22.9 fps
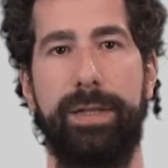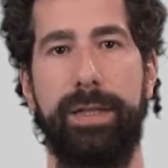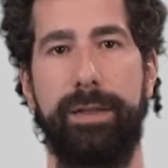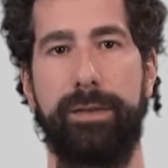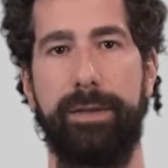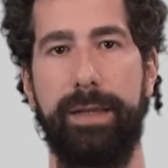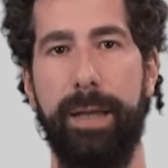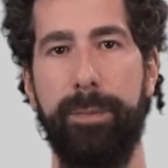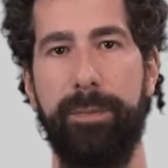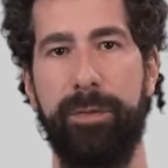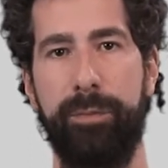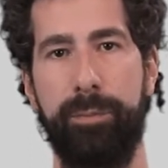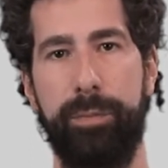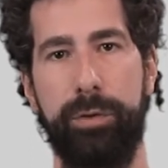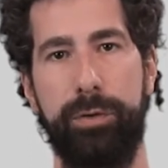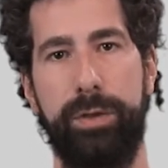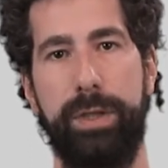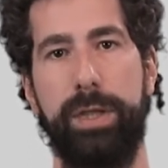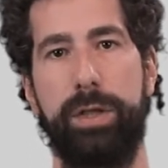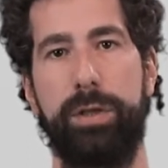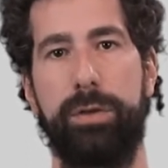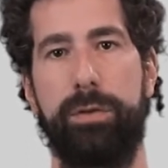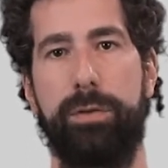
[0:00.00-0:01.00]
the depth
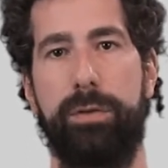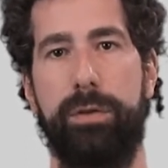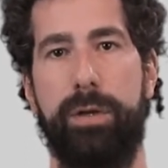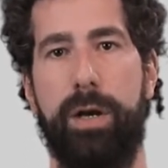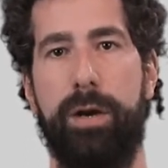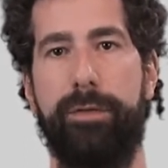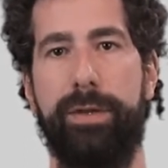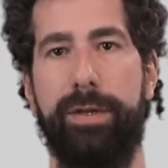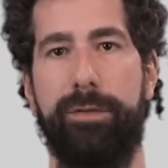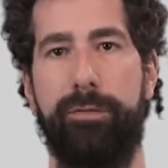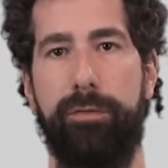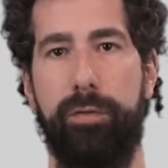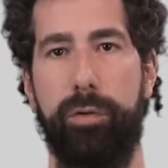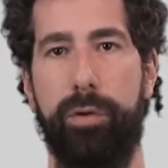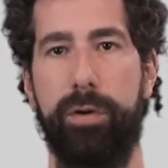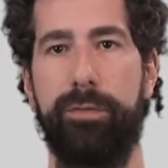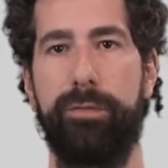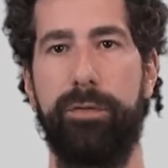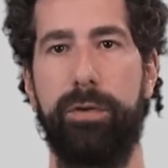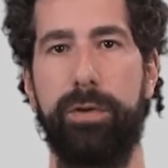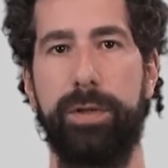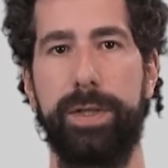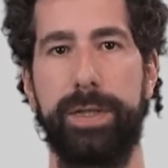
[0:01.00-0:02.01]
position of the
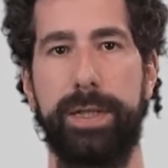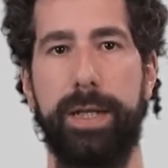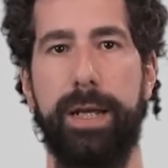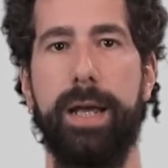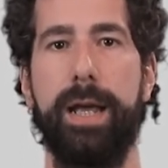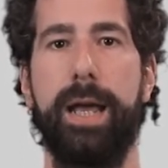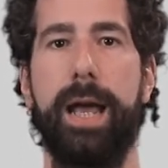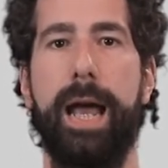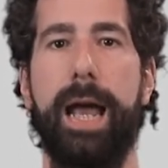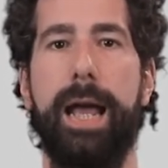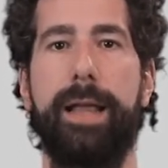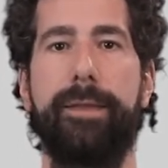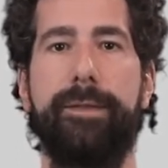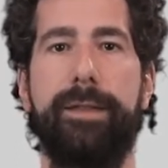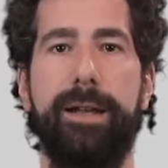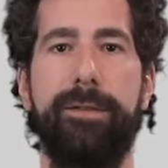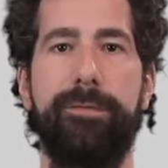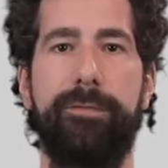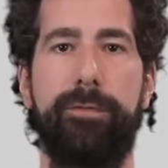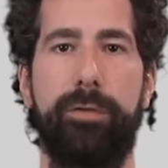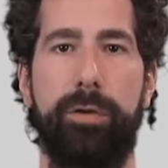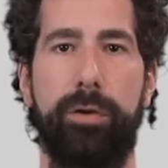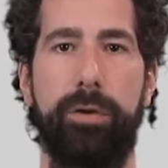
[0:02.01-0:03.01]
fluorophores and
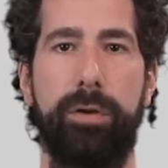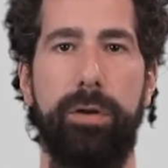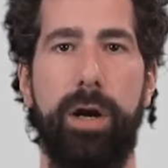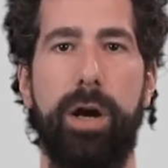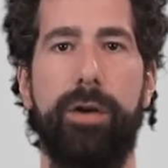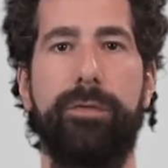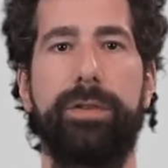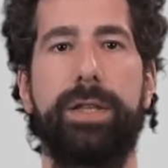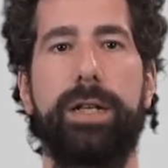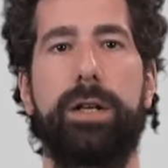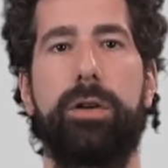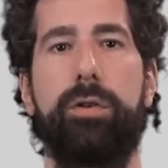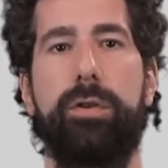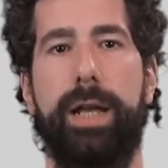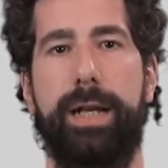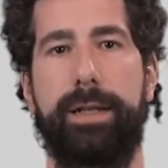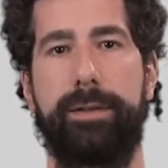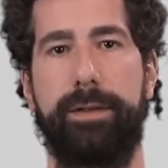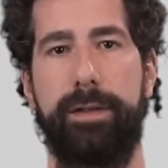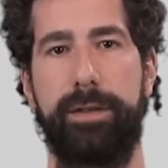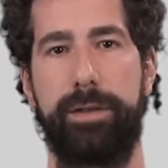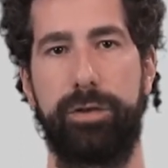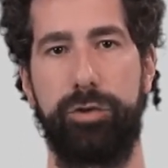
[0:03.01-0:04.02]
therefore of the
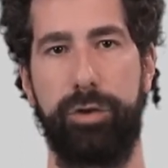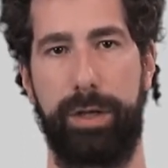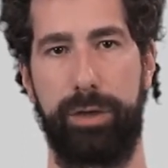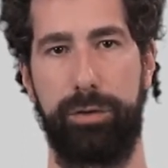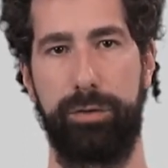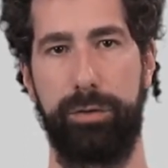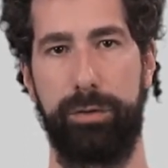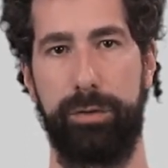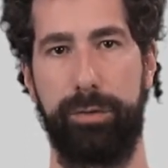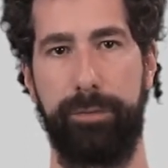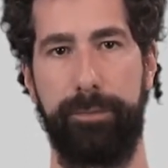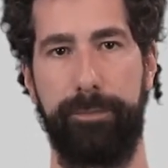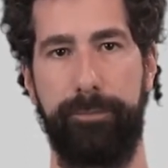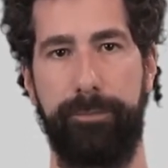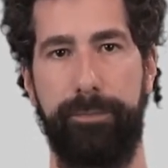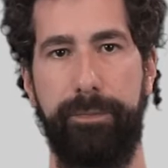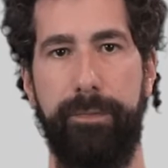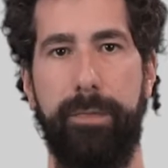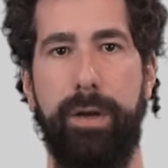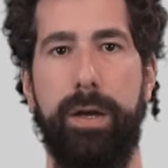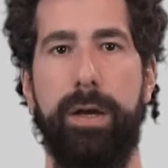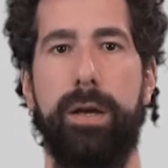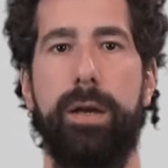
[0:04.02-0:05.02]
connected structure.
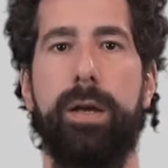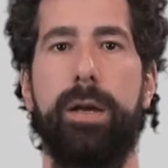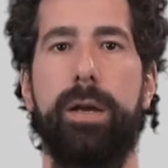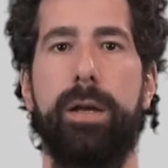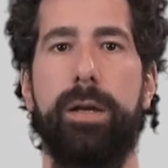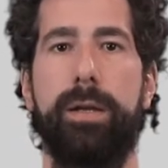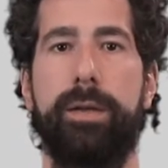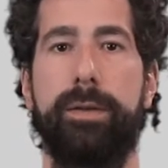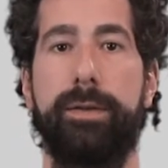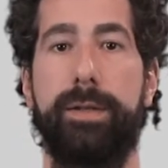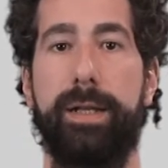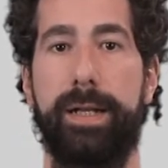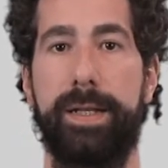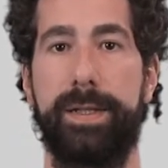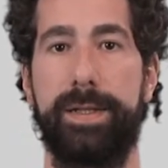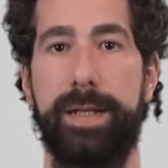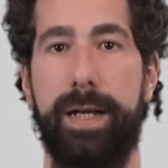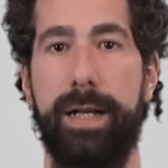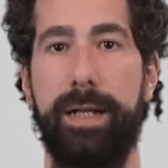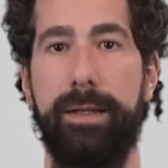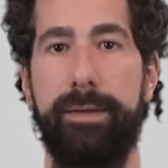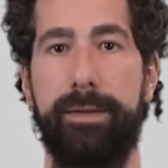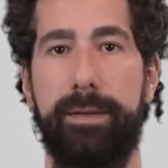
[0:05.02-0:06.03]
The
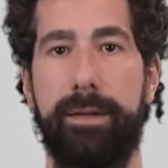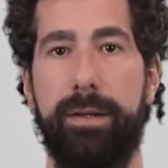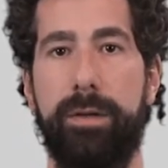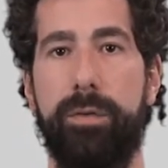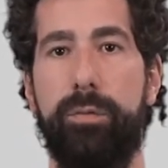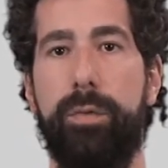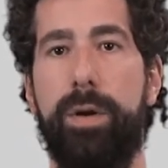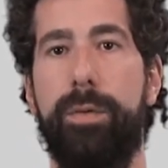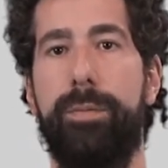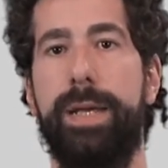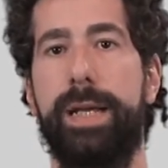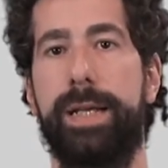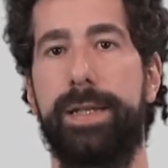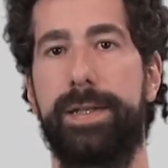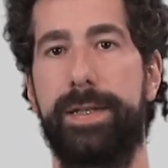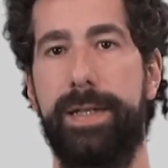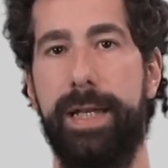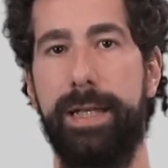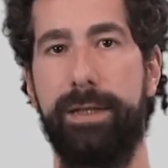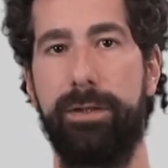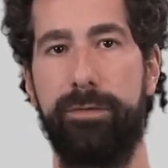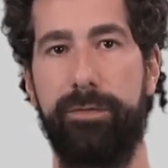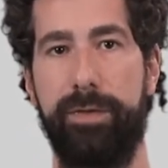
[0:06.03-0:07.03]
result will be a
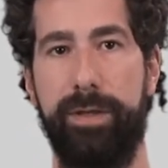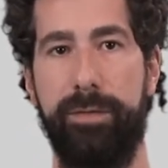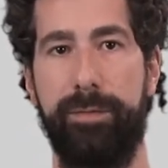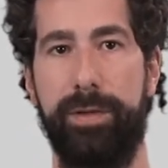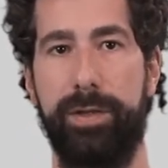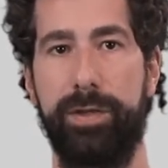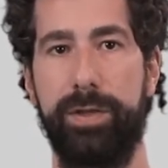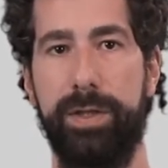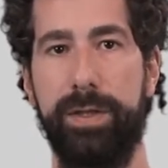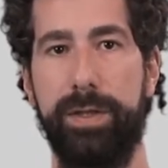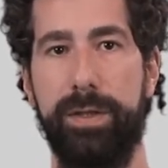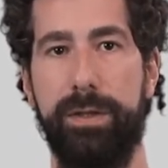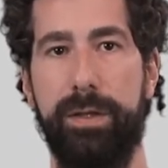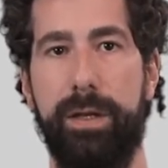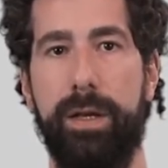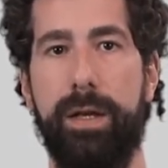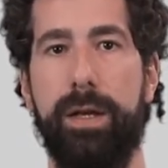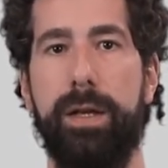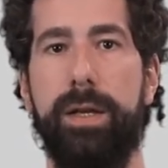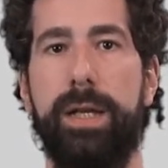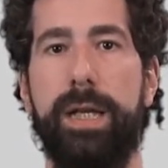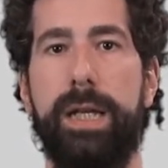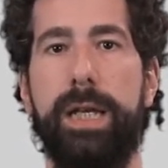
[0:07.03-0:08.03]
set of images,
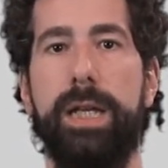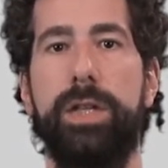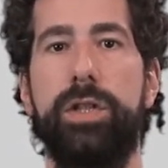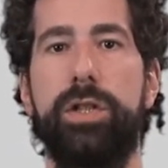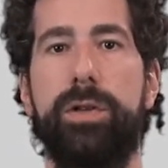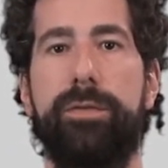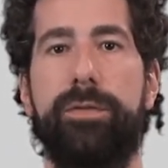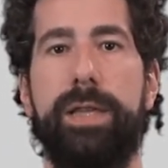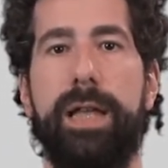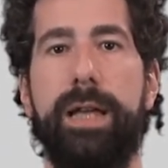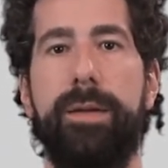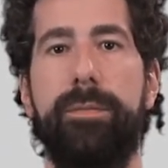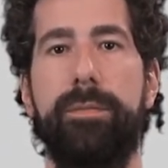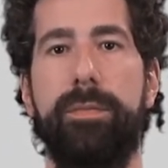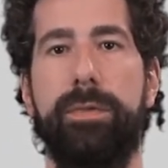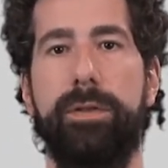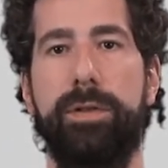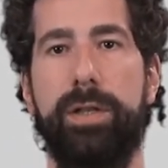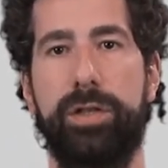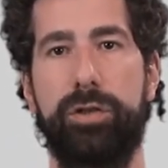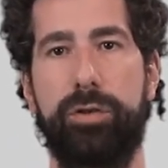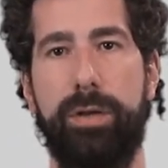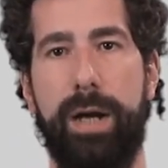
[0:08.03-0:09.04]
each of them
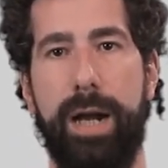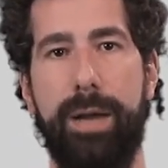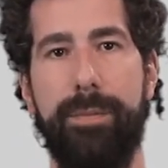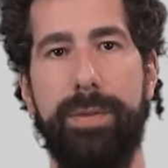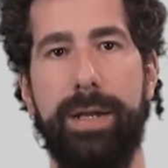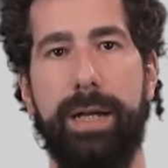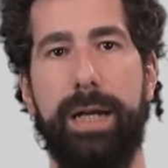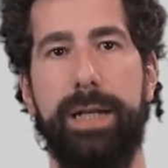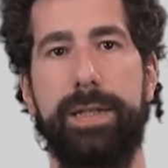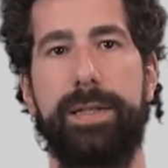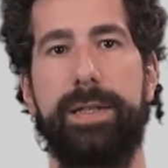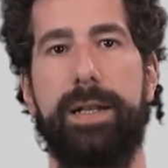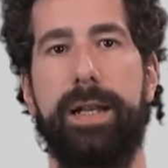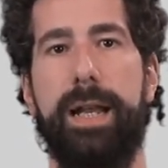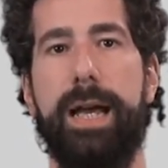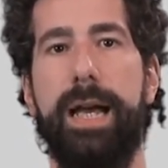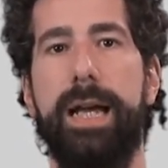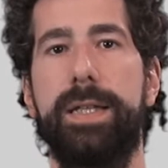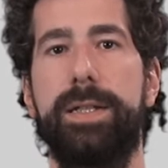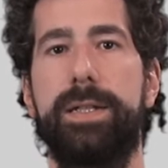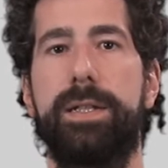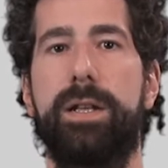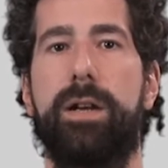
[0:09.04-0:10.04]
describing a
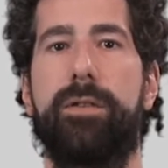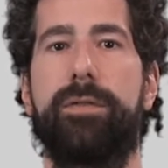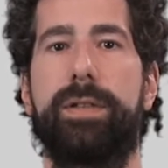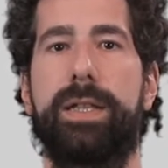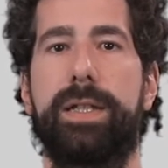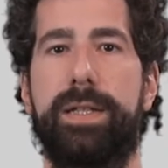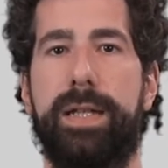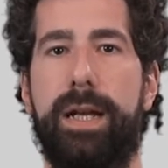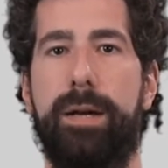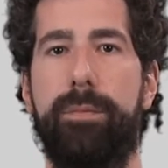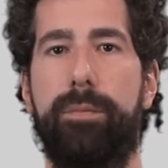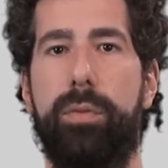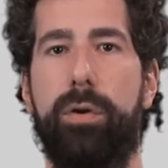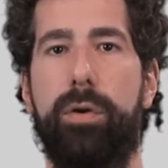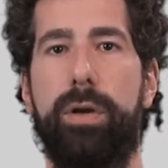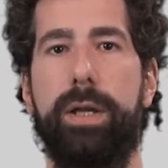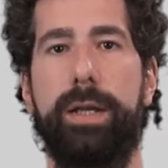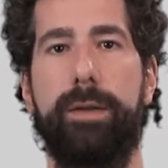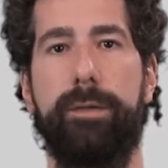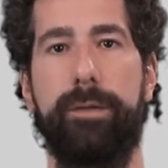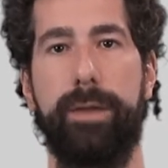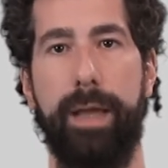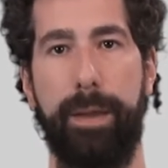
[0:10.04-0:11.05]
slice of the sample
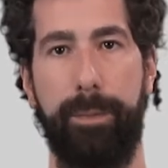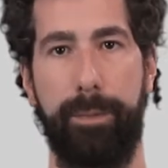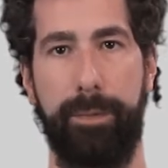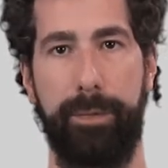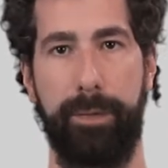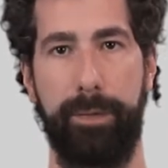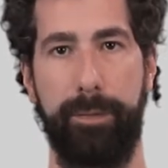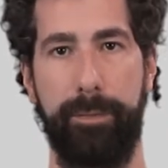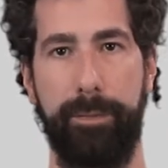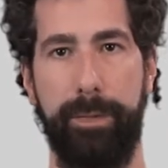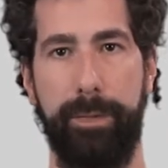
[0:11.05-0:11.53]
in depth.